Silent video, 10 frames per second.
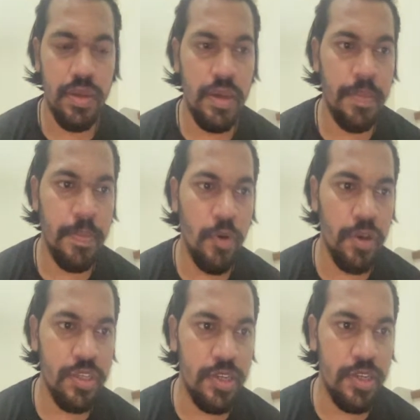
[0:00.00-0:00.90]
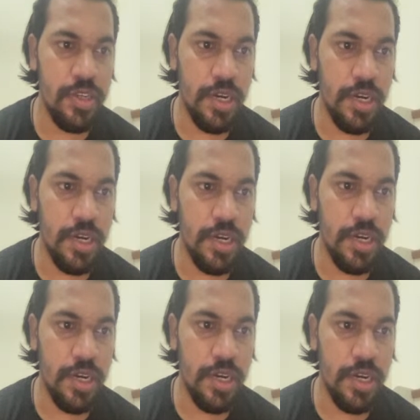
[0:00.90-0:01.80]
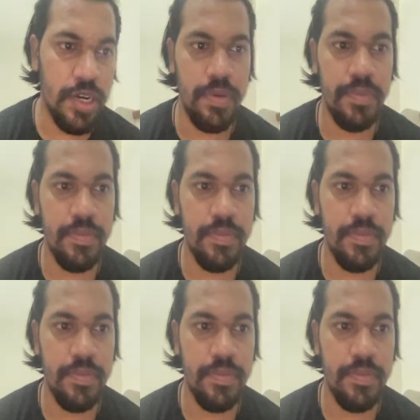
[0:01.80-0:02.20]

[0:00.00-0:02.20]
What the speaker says: employees data, for example,